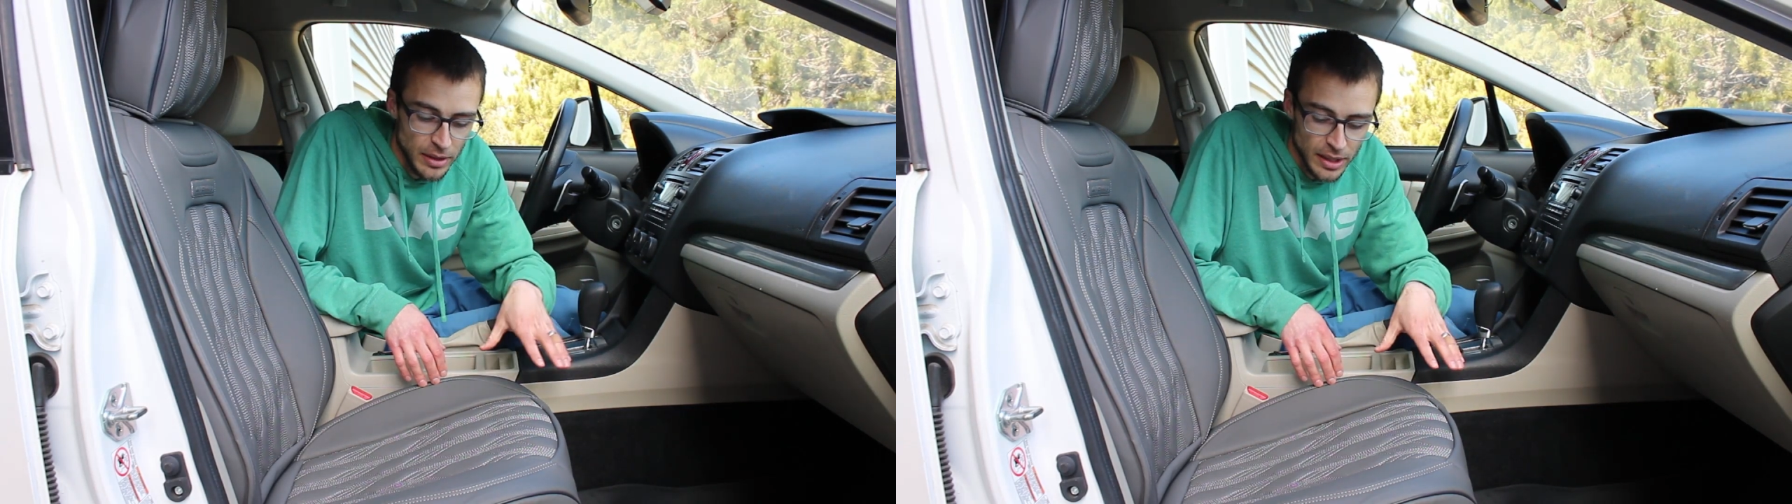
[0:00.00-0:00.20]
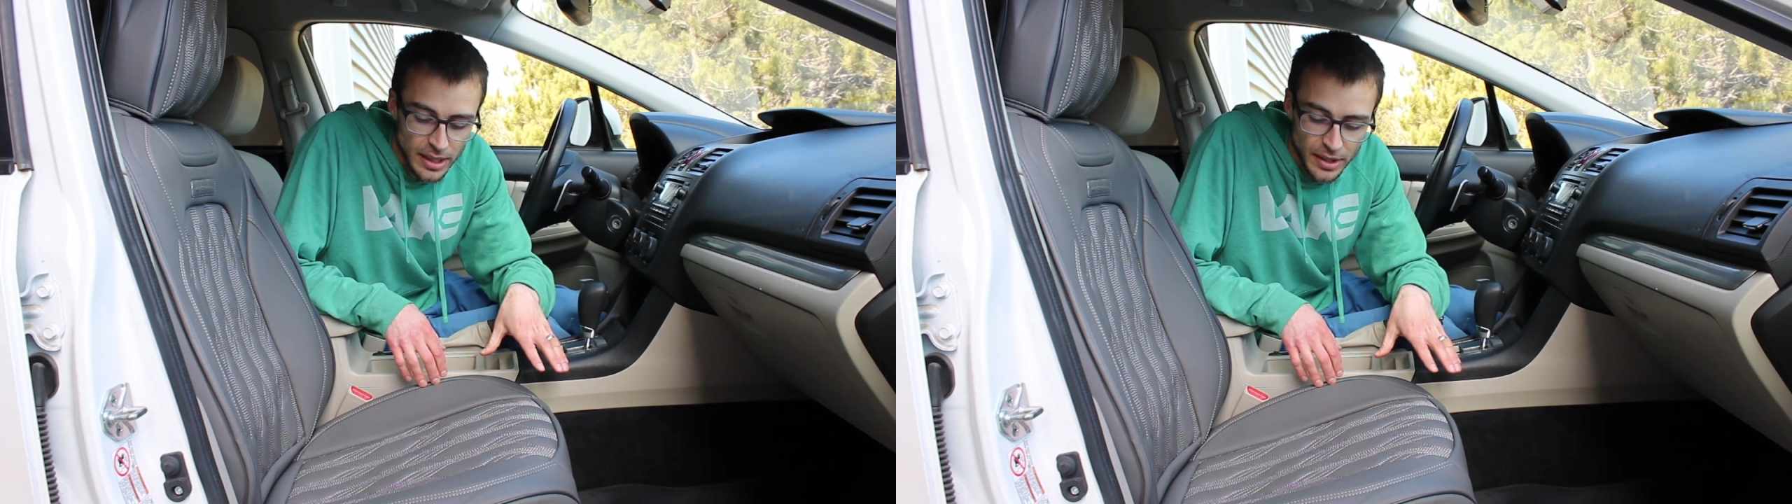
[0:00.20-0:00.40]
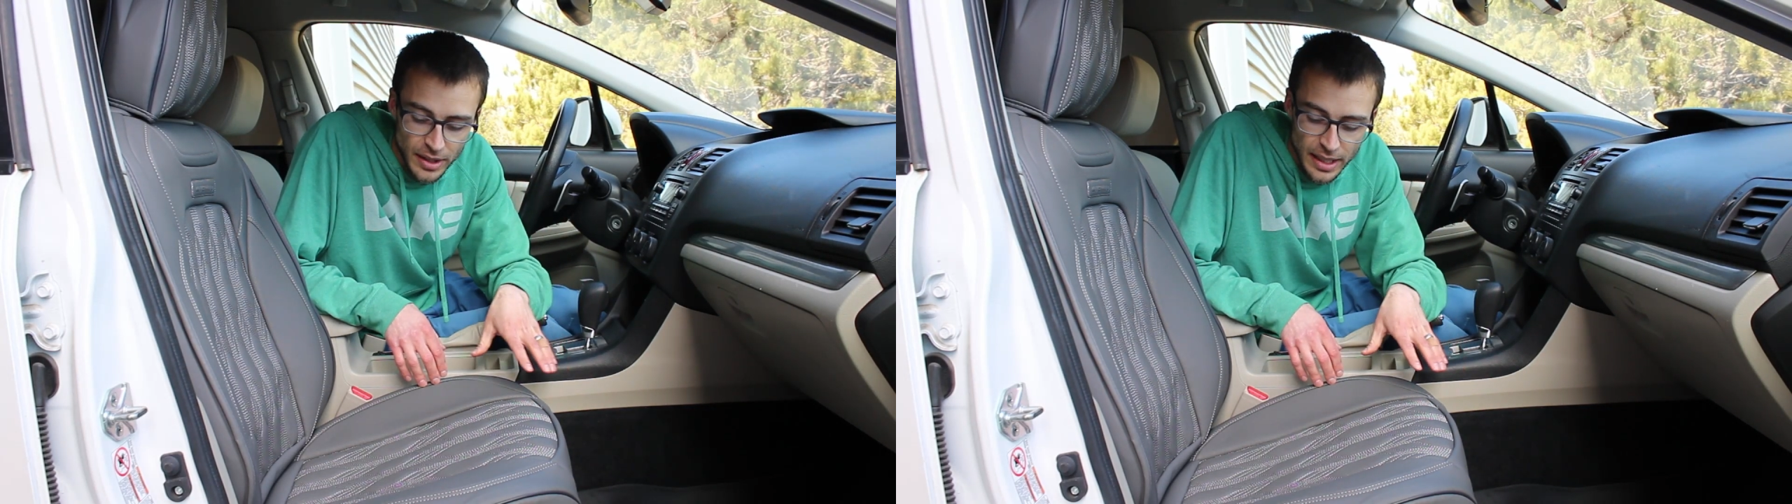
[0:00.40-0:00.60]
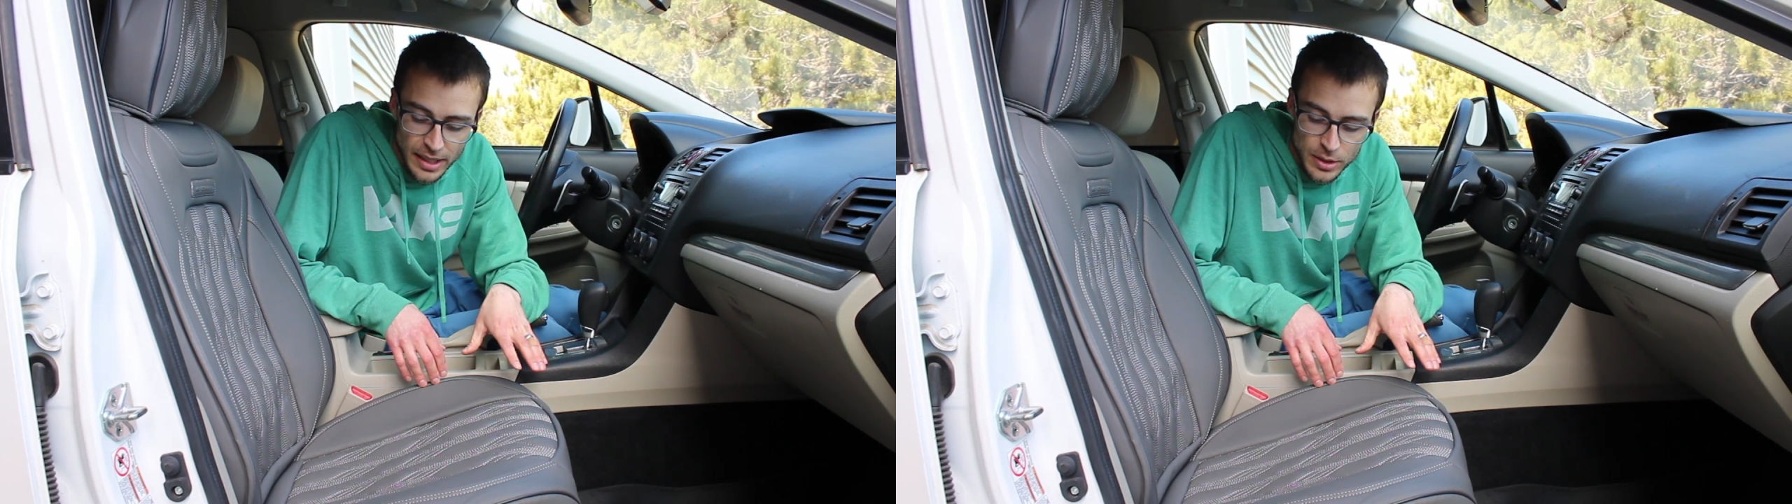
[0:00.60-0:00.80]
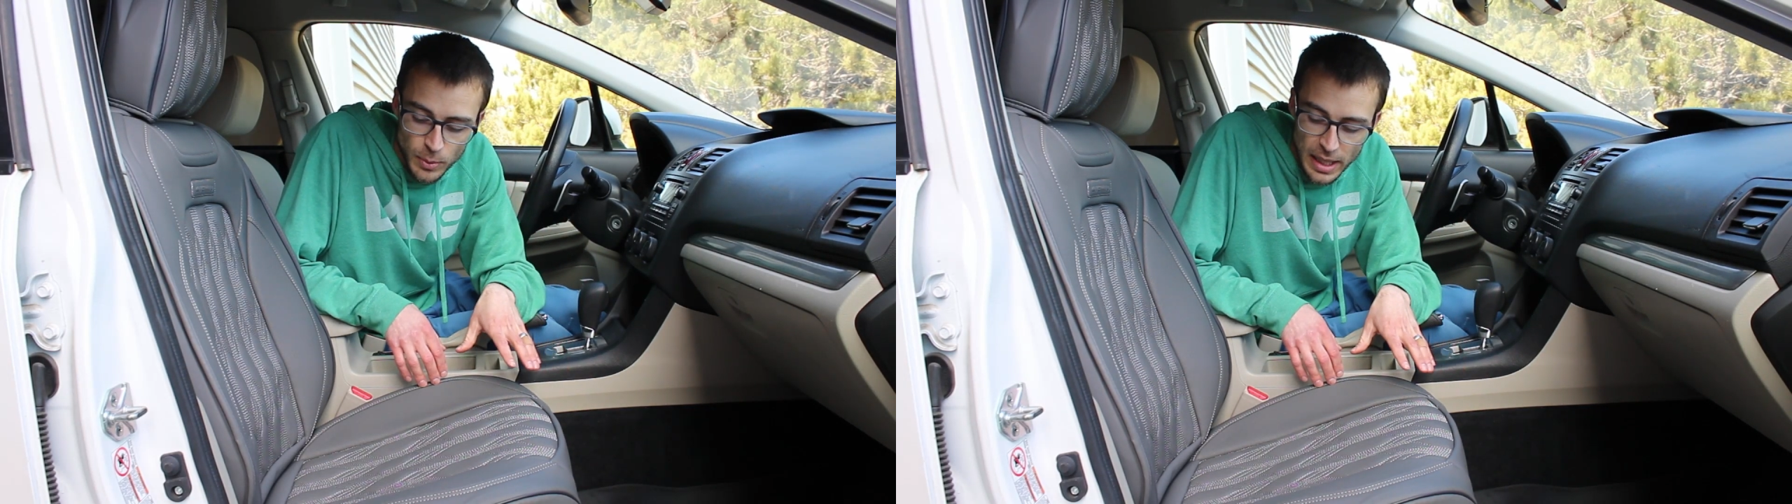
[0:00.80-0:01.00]
look under
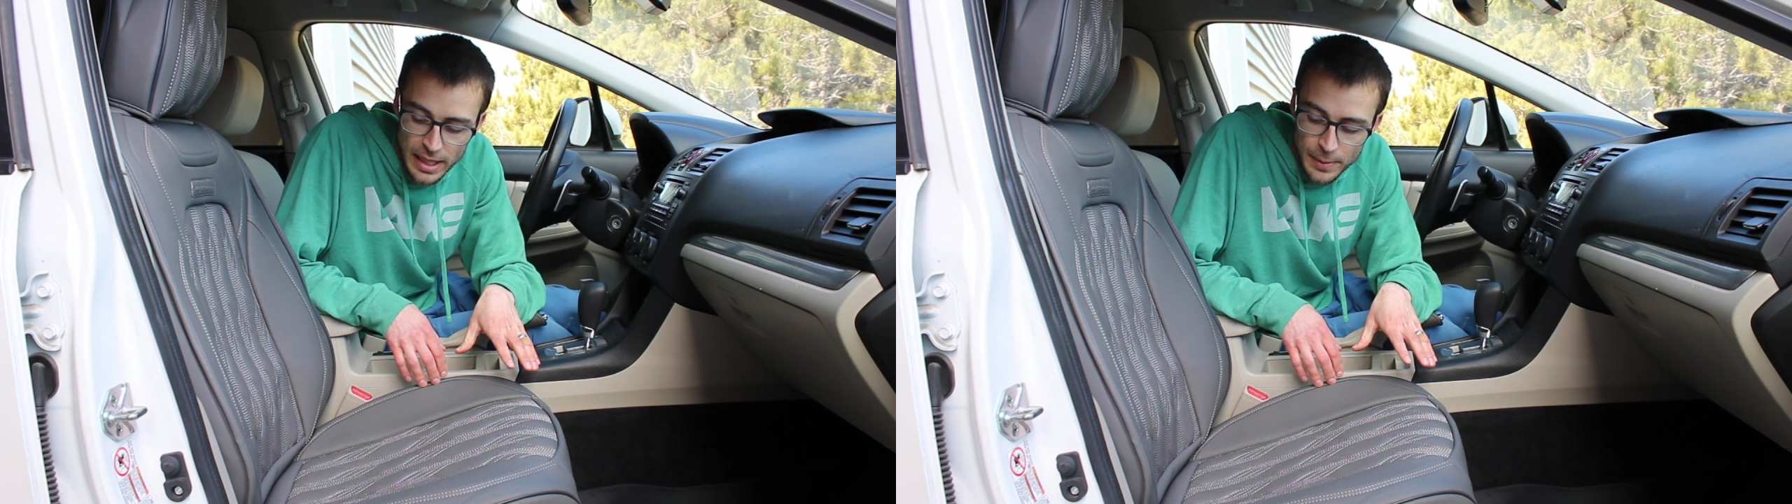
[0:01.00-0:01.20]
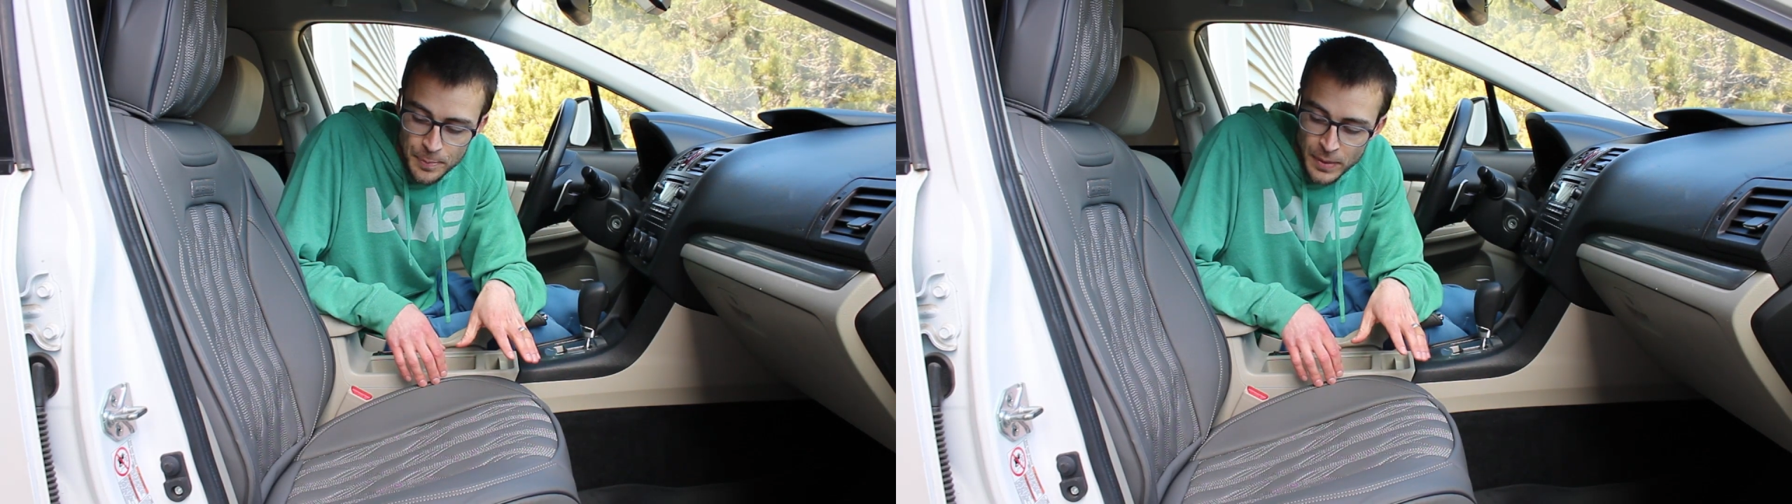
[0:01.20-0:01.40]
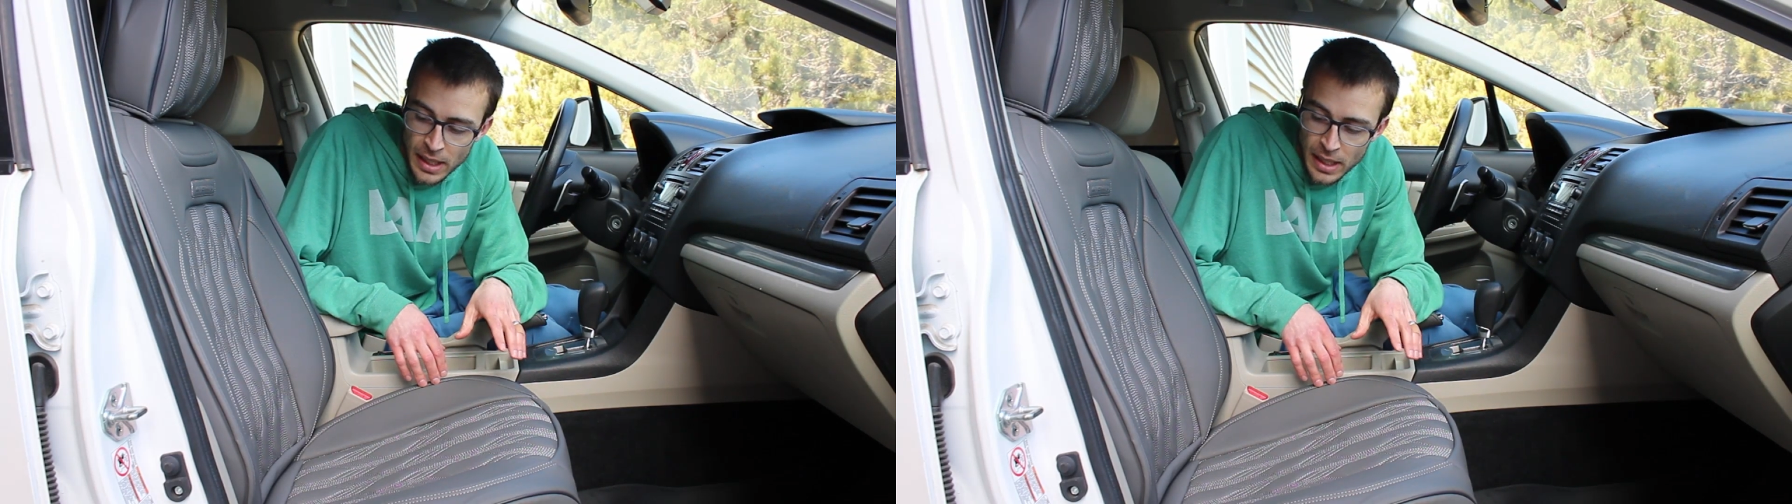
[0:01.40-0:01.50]
there as well.